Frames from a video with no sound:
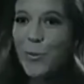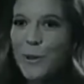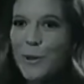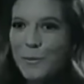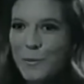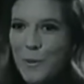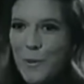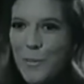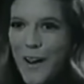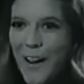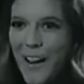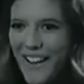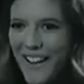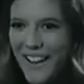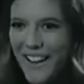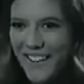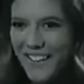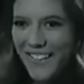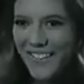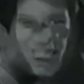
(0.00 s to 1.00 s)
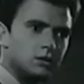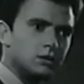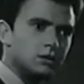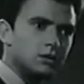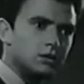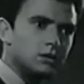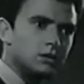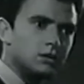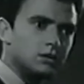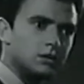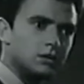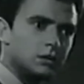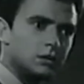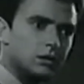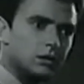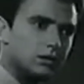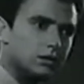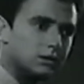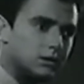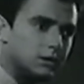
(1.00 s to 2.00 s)
You must be Mike.
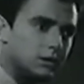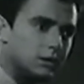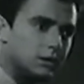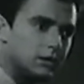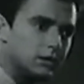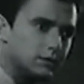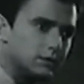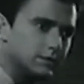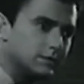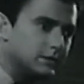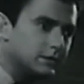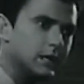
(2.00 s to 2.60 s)
Uh,